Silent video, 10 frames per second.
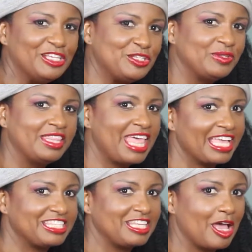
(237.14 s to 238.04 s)
so the
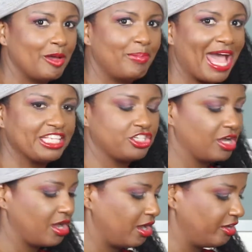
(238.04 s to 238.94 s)
next batch
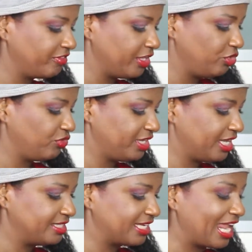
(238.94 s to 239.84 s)
of
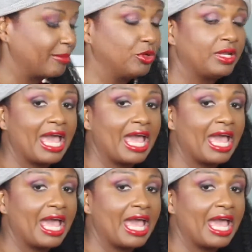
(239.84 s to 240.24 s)
ingredients that I'm going